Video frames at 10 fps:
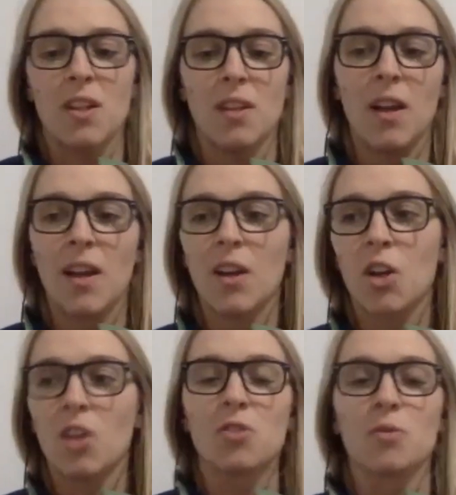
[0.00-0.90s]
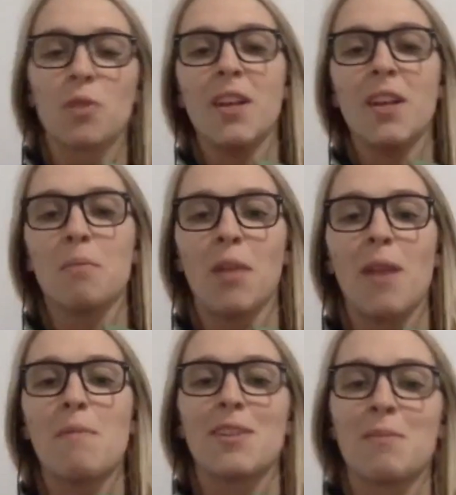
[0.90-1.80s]
I got girls reading
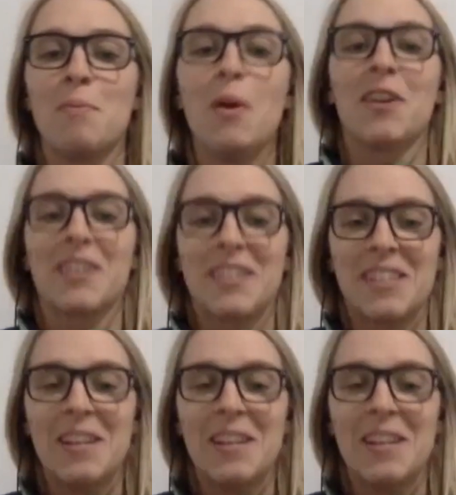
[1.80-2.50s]
plant-based books.